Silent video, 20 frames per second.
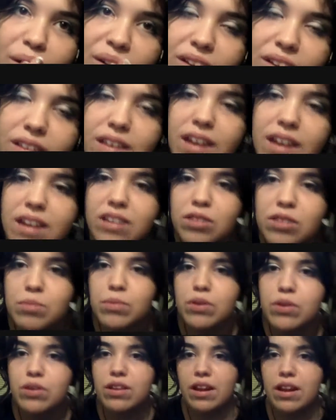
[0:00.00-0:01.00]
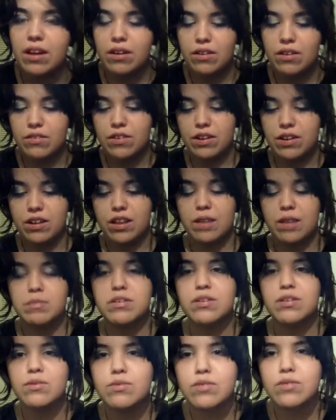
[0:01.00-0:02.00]
Just kind of smooth it out over your
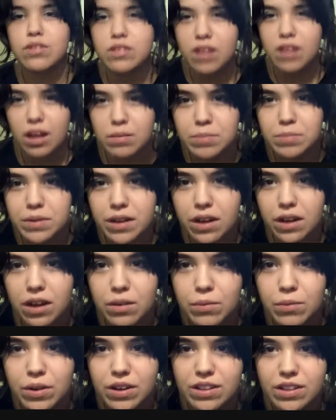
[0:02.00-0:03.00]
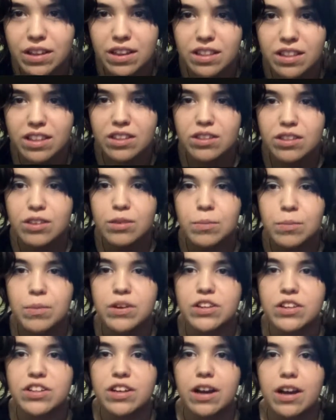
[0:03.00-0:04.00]
lips. Don't glomp it on where it's like this super
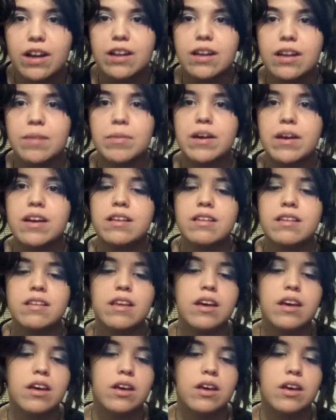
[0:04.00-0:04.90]
shiny, because